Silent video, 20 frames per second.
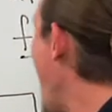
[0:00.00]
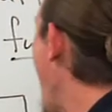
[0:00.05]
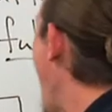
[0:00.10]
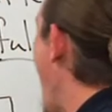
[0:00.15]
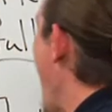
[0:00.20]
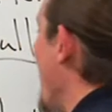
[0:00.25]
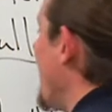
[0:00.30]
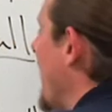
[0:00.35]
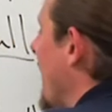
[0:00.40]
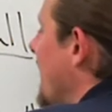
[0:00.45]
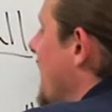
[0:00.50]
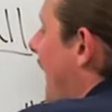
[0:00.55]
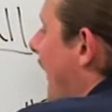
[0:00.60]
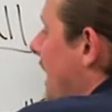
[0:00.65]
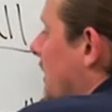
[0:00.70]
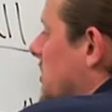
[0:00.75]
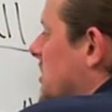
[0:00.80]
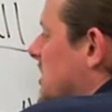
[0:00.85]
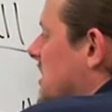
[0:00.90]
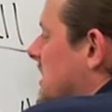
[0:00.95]
and then
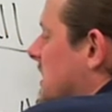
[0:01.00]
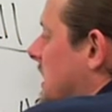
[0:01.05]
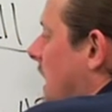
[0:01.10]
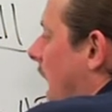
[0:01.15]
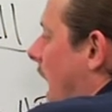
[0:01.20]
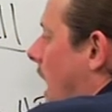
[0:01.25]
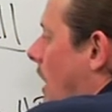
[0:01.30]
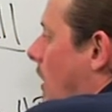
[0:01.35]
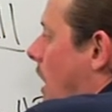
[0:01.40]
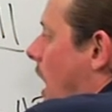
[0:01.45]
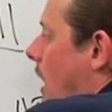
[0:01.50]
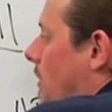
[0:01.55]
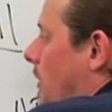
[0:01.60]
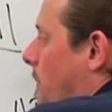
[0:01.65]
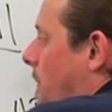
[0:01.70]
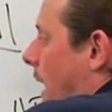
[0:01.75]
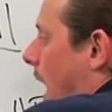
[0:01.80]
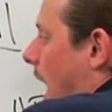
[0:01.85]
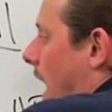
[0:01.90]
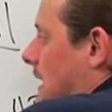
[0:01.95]
that'll scare all the
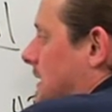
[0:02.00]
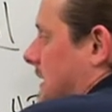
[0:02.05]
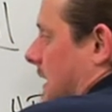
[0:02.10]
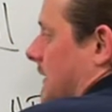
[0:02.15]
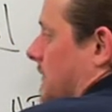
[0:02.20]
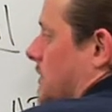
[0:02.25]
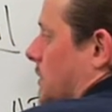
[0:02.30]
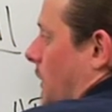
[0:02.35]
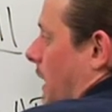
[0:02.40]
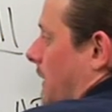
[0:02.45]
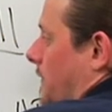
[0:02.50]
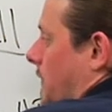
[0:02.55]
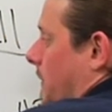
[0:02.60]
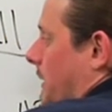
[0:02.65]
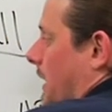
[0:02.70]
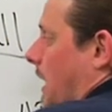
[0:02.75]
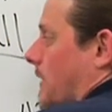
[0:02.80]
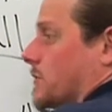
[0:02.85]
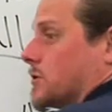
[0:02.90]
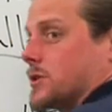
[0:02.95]
positives away from
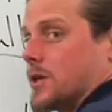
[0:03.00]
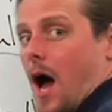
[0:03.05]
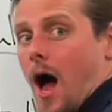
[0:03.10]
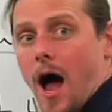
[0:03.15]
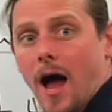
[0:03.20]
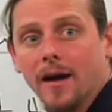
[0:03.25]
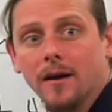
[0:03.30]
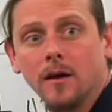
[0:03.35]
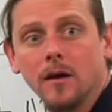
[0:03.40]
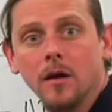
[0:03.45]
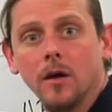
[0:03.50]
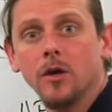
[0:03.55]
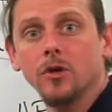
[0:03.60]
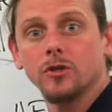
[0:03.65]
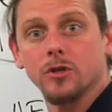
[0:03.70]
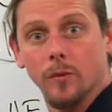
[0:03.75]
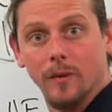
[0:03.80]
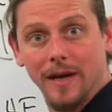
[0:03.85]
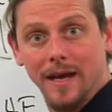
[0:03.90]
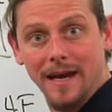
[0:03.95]
the other side.
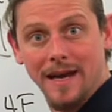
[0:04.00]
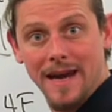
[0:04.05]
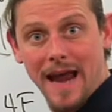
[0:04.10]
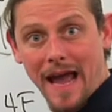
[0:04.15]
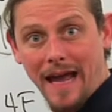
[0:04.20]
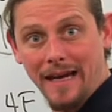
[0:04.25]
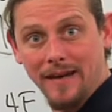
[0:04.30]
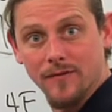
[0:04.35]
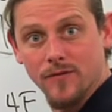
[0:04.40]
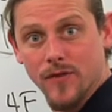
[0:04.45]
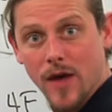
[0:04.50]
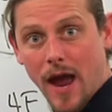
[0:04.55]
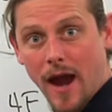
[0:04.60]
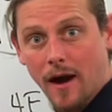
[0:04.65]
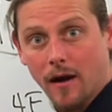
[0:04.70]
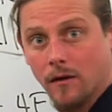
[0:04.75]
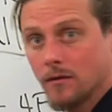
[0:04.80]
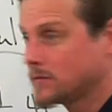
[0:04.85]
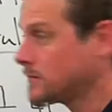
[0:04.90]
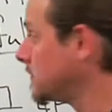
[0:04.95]
So we get negative
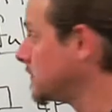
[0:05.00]
there.